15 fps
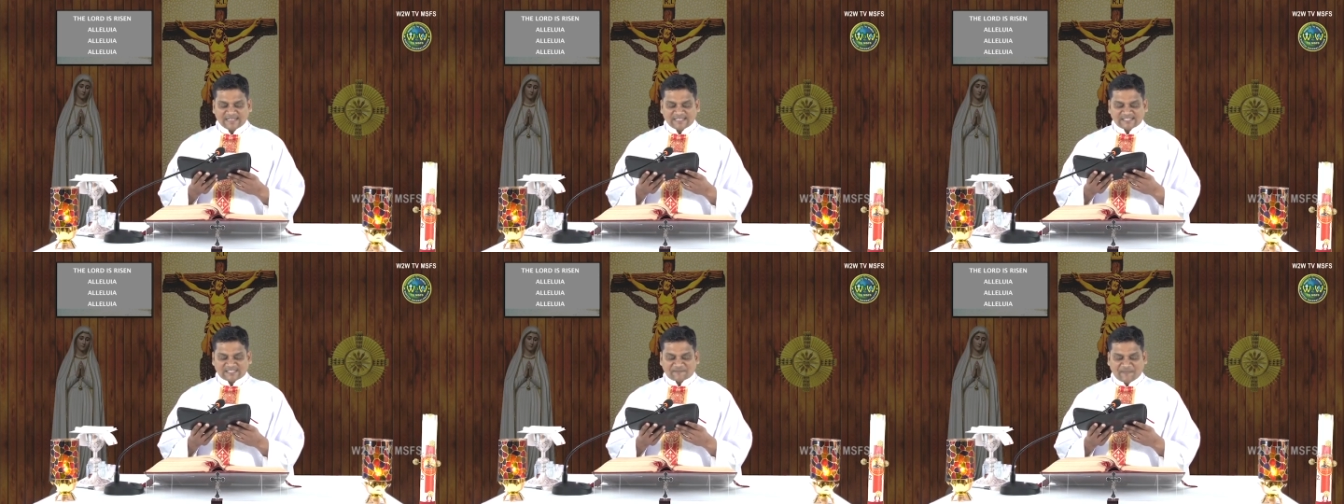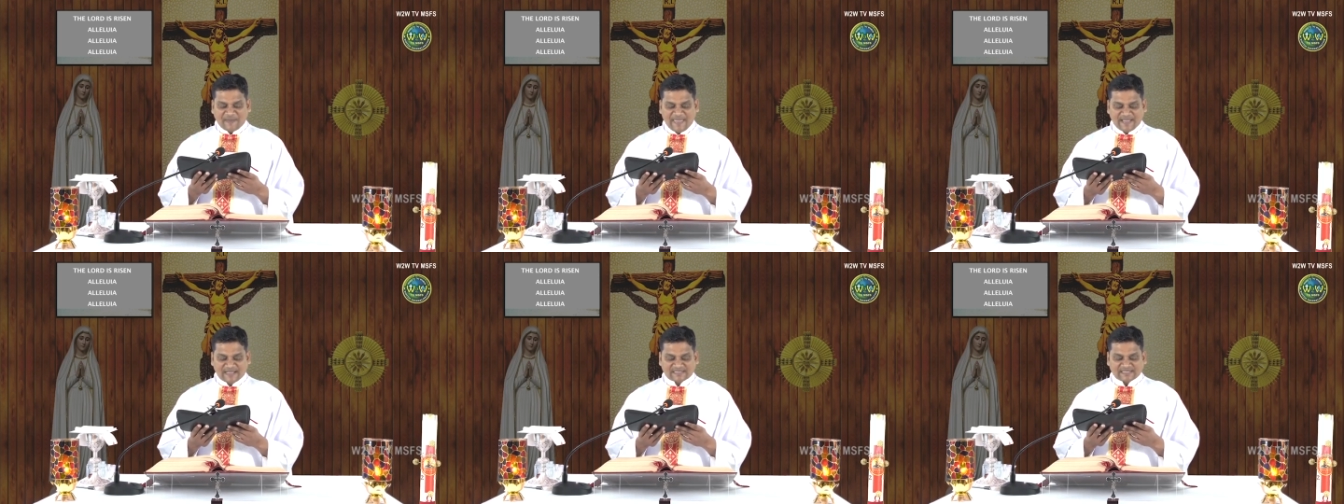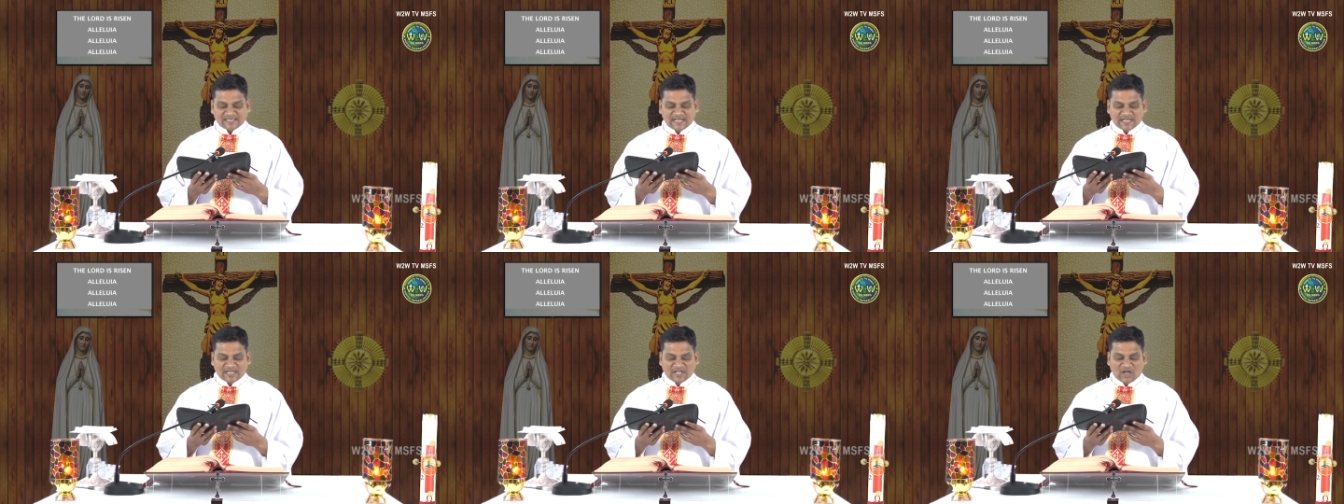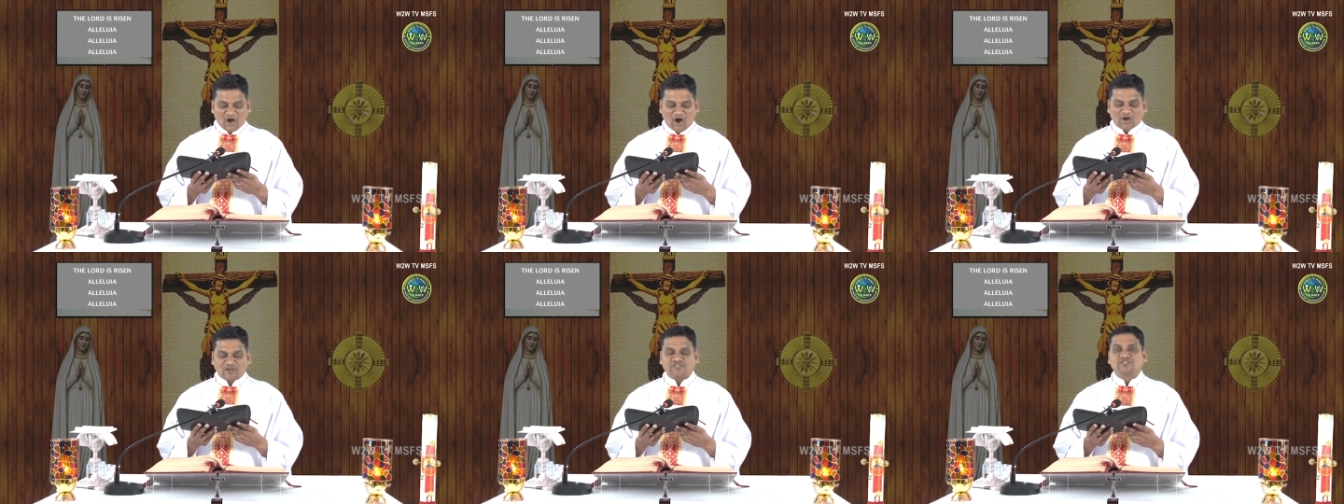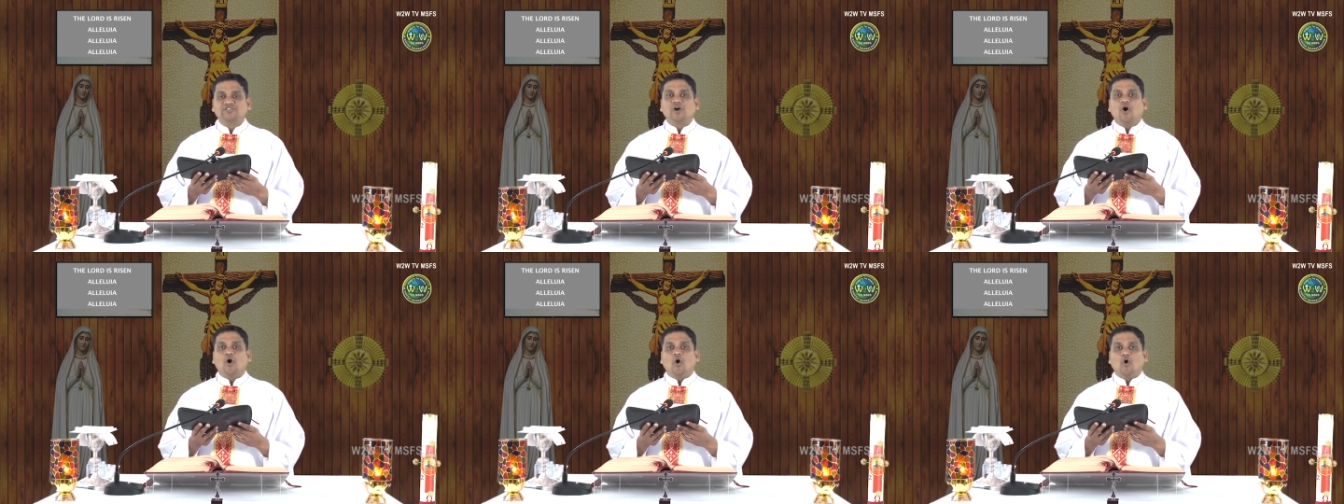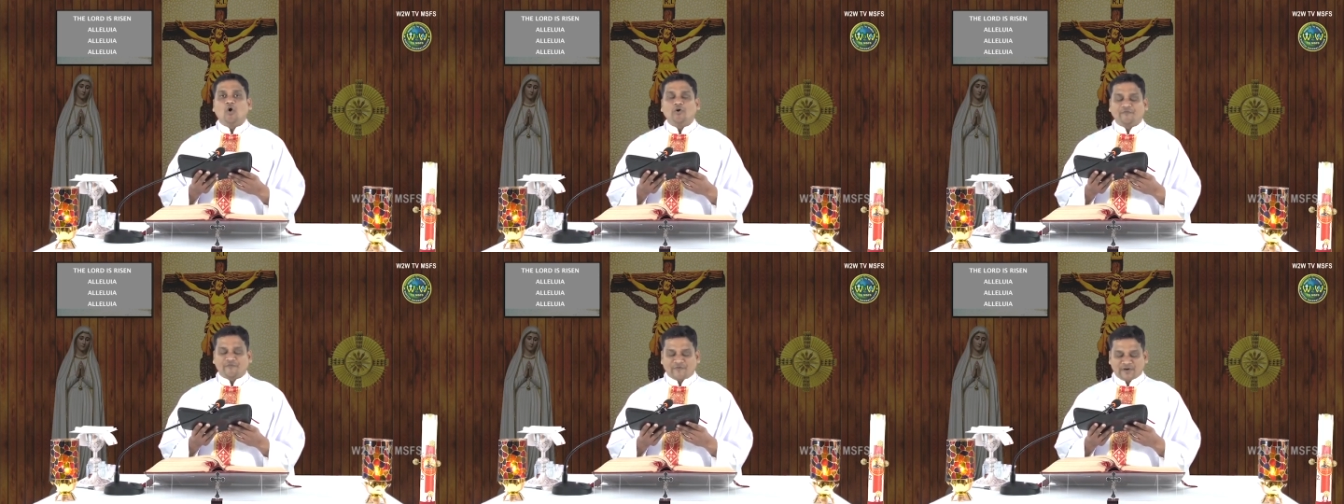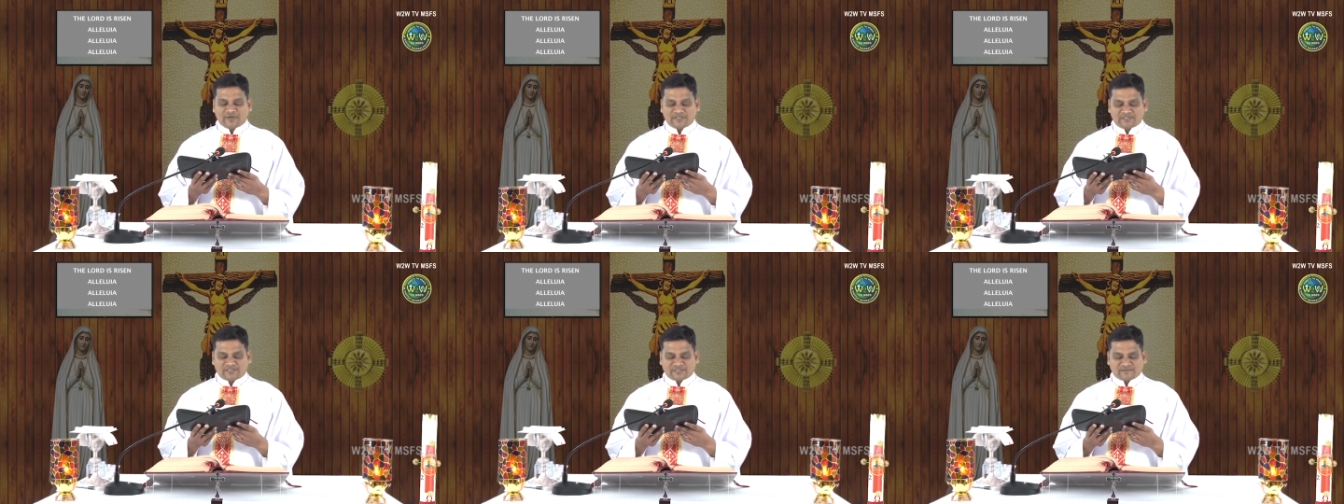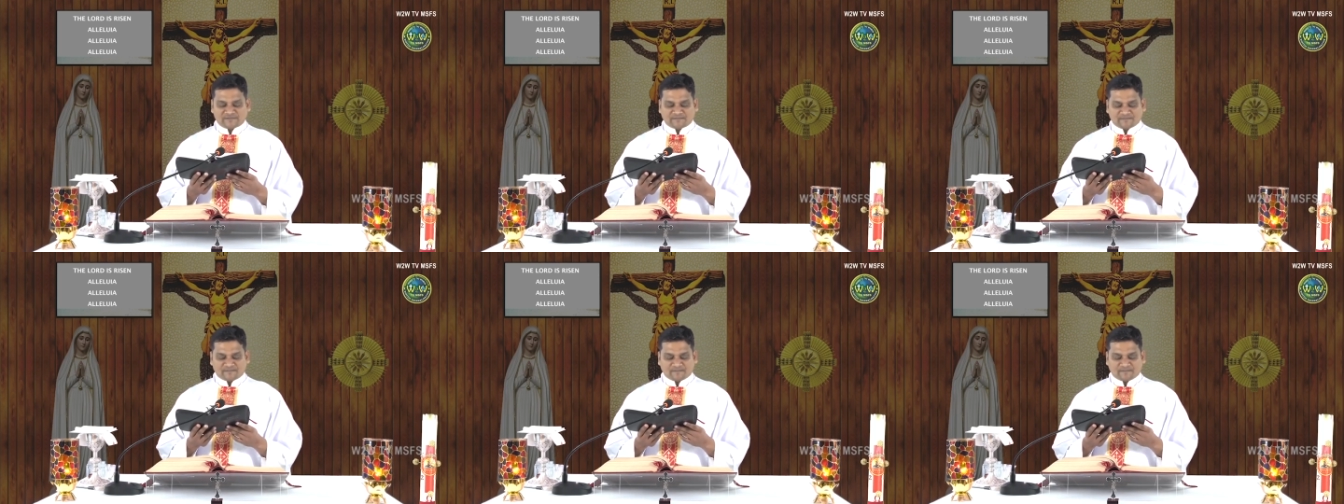speaks God's own words.